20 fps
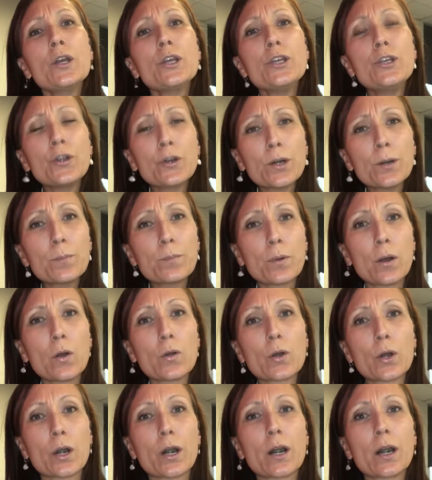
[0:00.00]
your
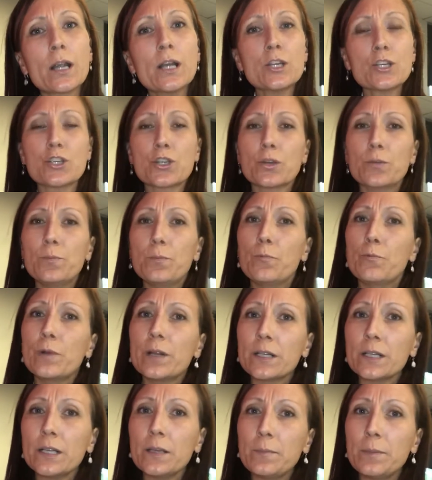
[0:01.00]
broker should
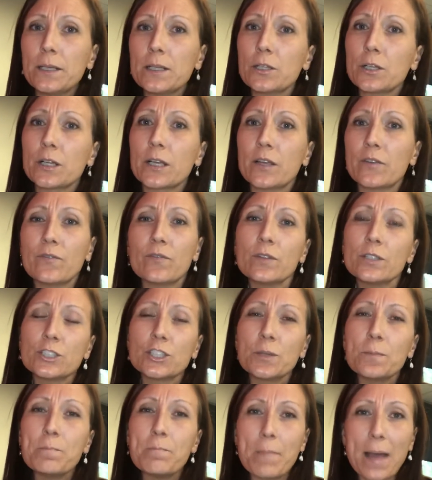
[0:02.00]
really be looking
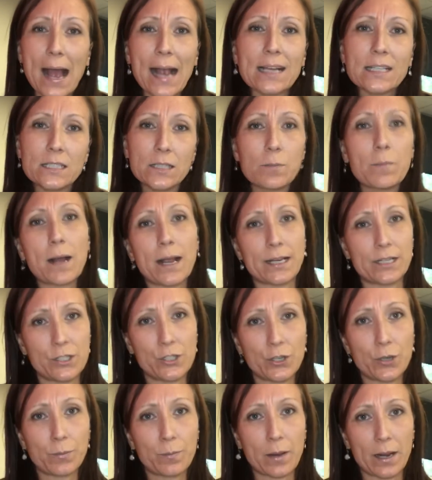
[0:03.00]
to
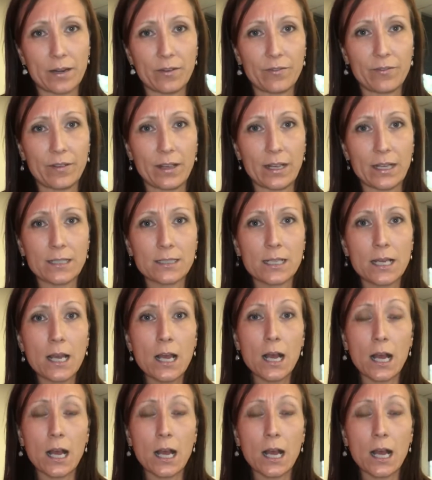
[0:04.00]
maximize your benefit